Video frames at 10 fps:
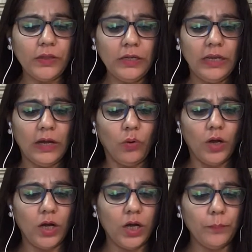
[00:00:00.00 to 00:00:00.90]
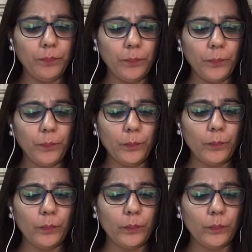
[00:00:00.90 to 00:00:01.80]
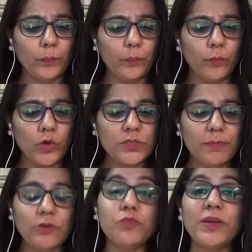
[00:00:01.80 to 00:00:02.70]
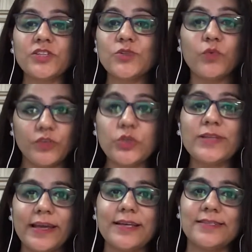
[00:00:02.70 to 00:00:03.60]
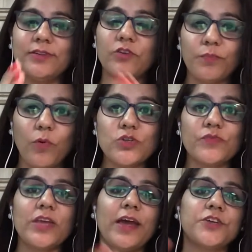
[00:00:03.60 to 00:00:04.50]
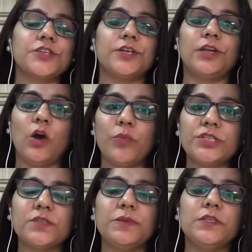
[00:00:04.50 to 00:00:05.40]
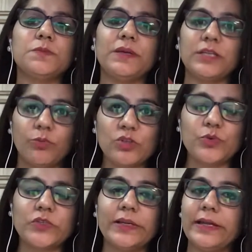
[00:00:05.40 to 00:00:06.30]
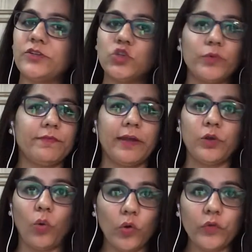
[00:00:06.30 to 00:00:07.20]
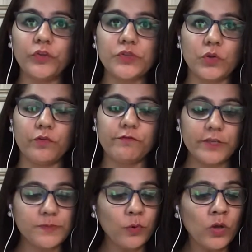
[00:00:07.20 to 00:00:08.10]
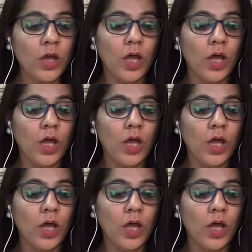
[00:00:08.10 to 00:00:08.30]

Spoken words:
Now, what about pictures or videos? Like I said, the report of the action, how much has been spent, how much was collected, you will find all of this on Facebook.